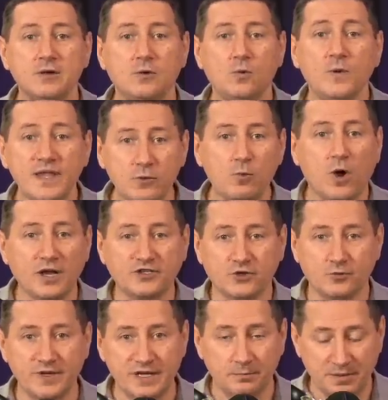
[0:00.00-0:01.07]
we want to
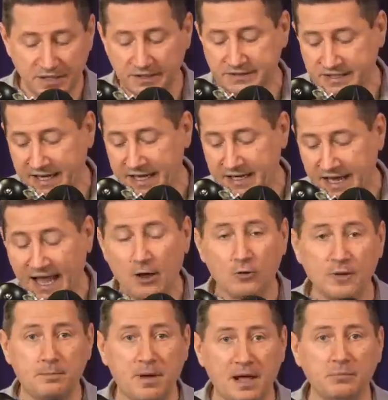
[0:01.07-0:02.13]
rehabilitate how
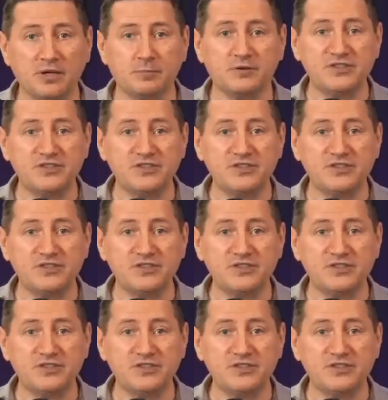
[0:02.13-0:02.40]
the public